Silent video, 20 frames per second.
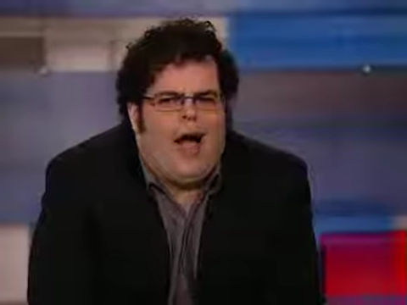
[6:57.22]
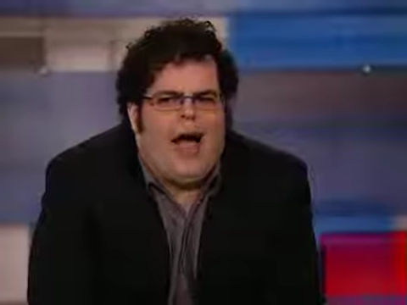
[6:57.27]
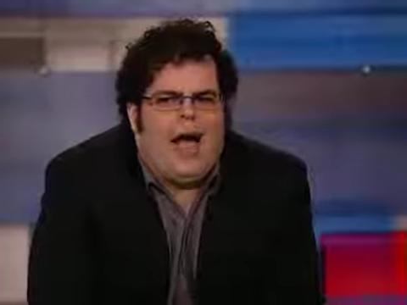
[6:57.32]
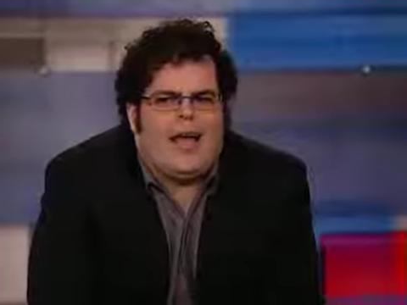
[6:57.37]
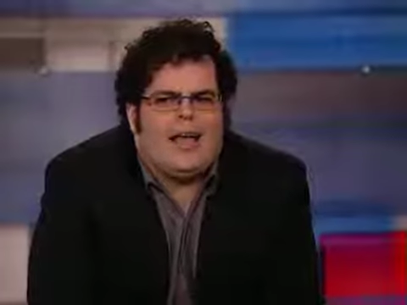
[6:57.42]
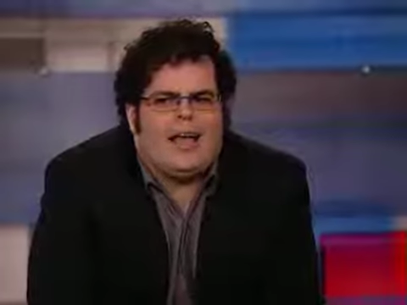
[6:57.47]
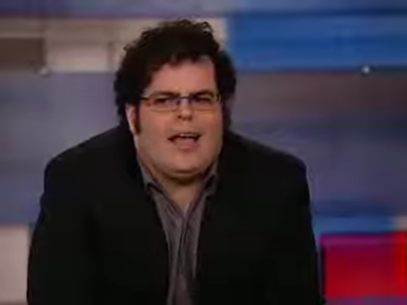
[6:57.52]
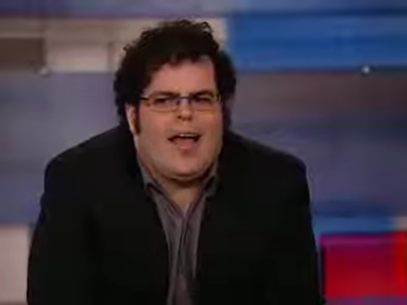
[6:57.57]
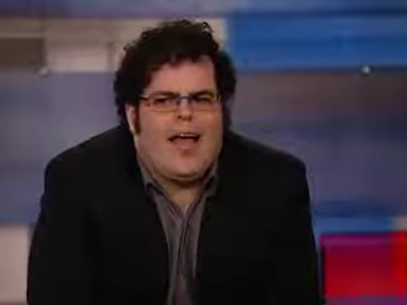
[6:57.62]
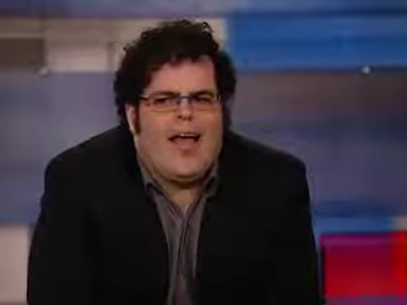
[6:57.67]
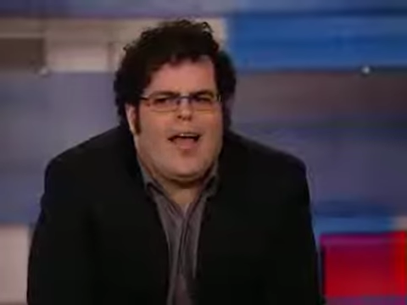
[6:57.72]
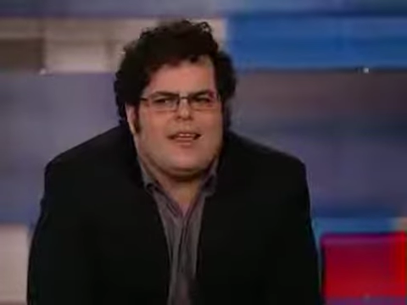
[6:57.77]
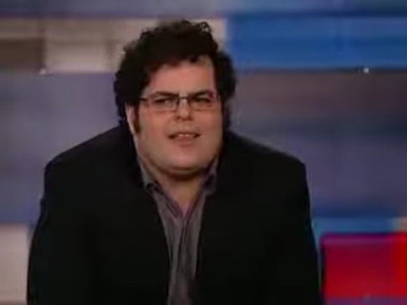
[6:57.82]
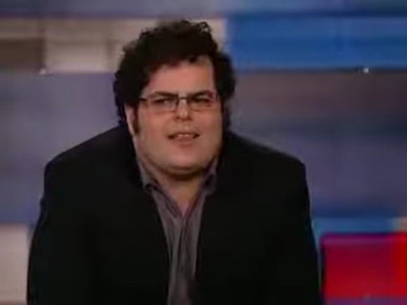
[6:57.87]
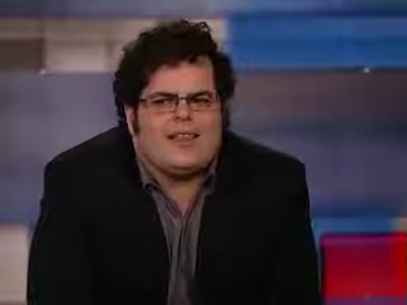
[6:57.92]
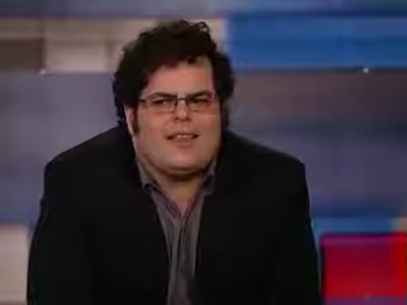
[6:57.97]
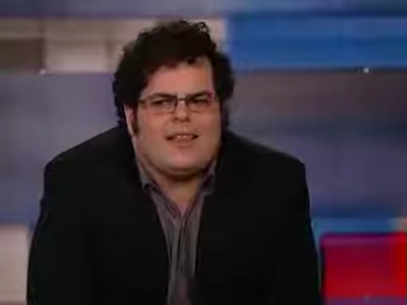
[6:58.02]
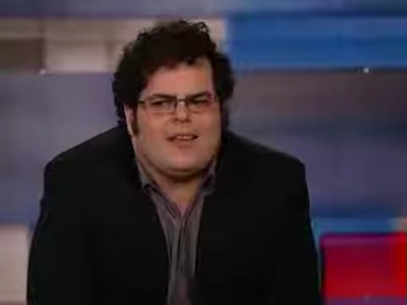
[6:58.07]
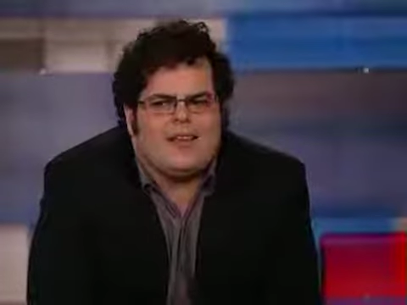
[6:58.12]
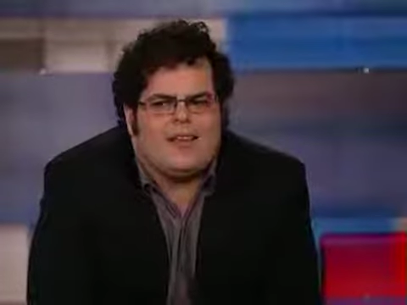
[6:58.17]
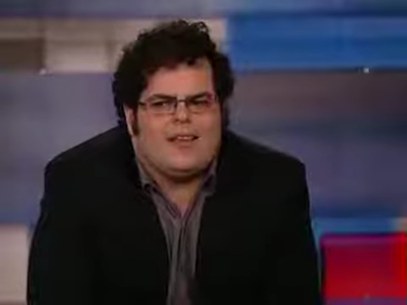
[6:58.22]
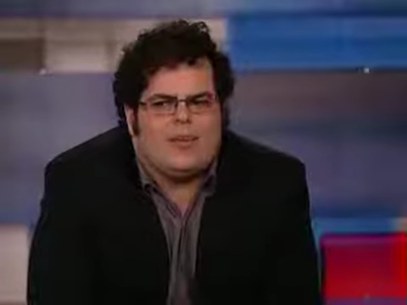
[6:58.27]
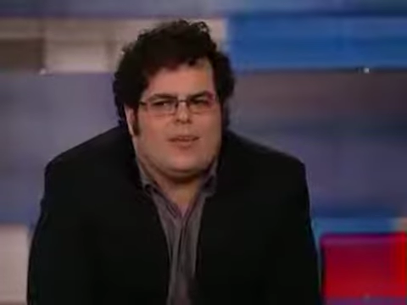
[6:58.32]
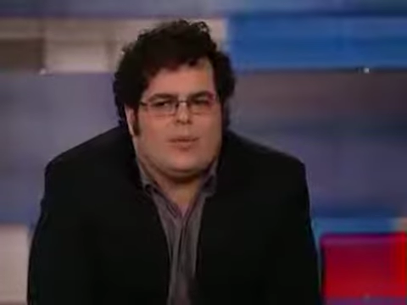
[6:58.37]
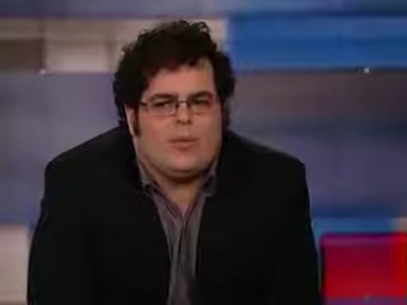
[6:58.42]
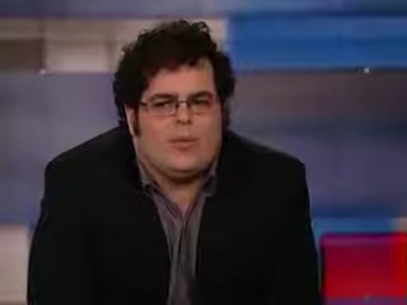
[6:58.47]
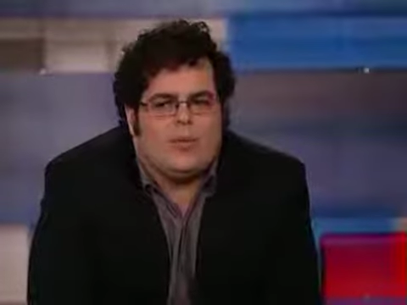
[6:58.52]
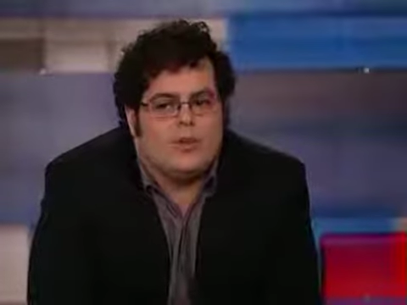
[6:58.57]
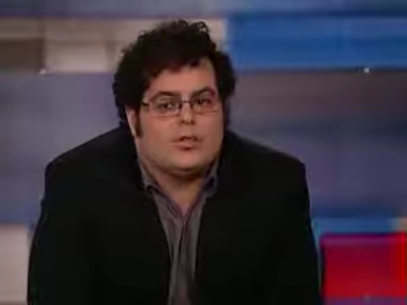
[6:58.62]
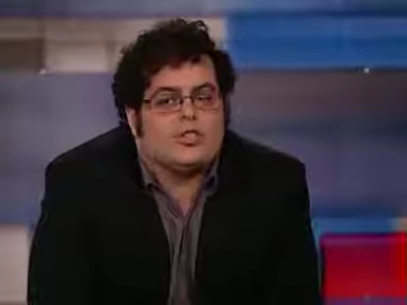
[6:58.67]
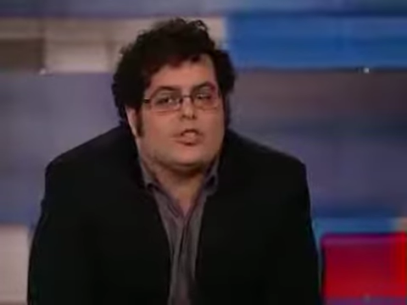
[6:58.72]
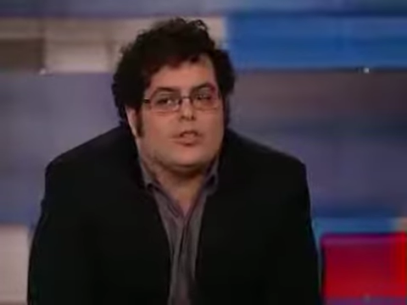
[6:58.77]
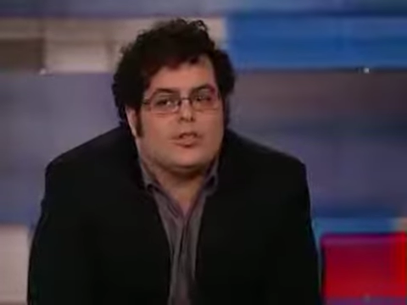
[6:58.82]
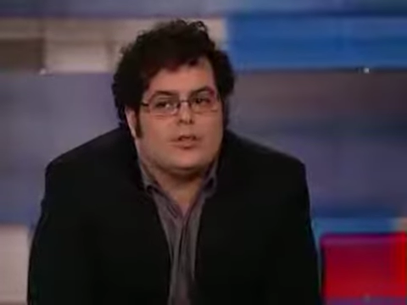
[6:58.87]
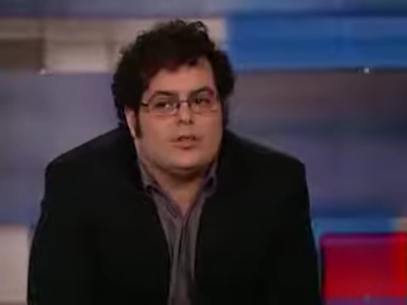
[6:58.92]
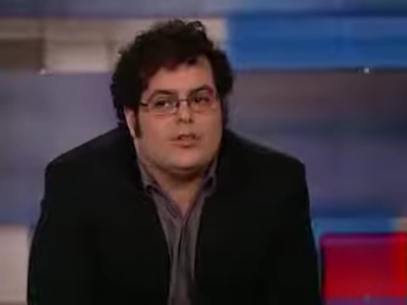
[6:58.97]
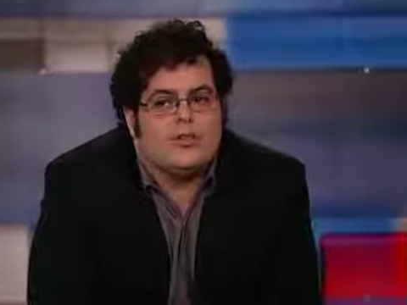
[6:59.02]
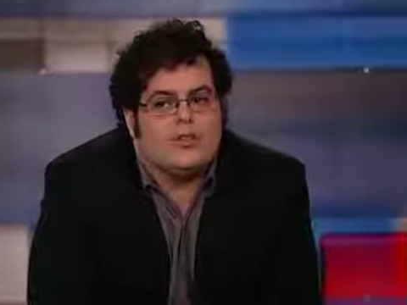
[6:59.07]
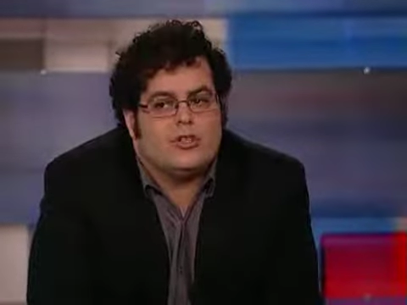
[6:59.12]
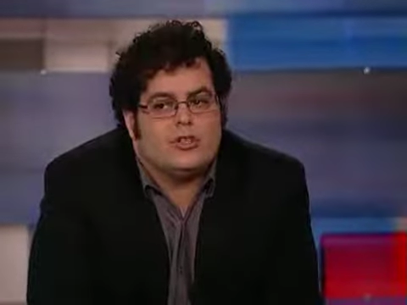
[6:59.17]
I think, well,
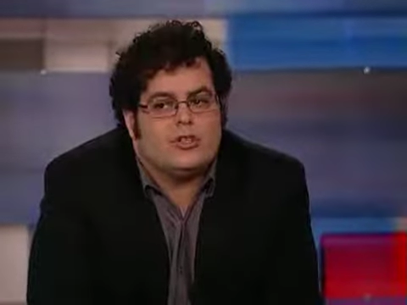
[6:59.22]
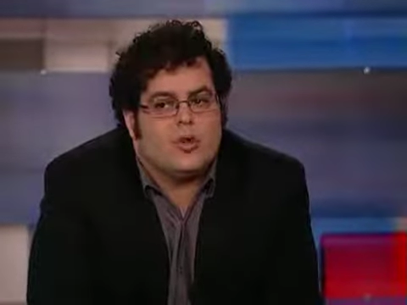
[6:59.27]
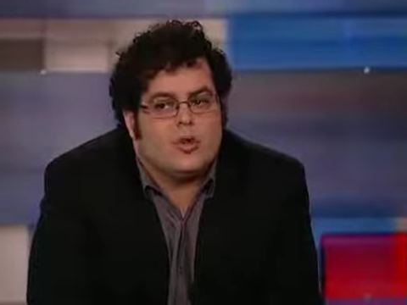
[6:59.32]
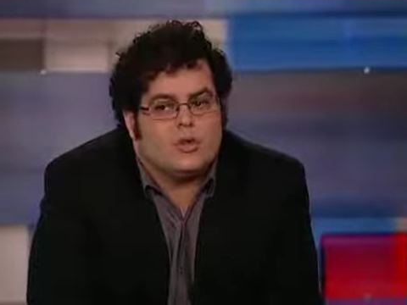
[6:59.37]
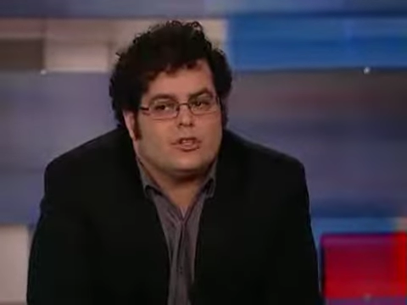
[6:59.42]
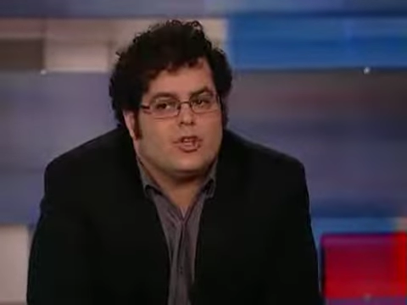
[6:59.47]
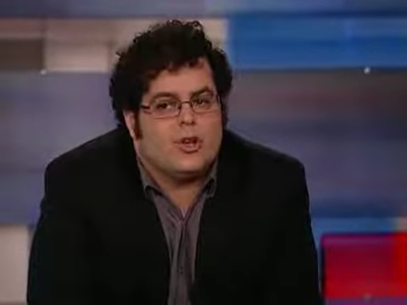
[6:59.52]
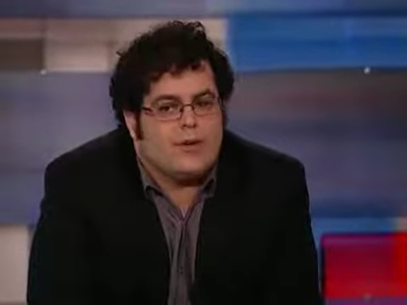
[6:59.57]
certainly the tour's